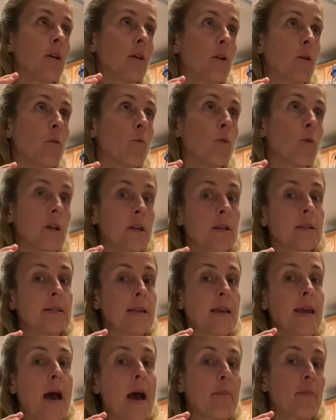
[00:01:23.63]
what do you
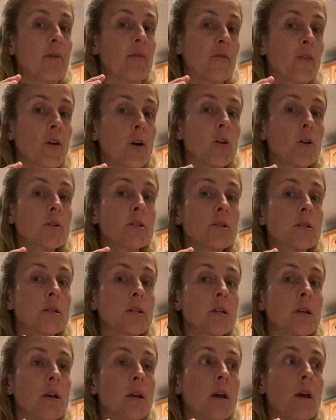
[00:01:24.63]
see happen first?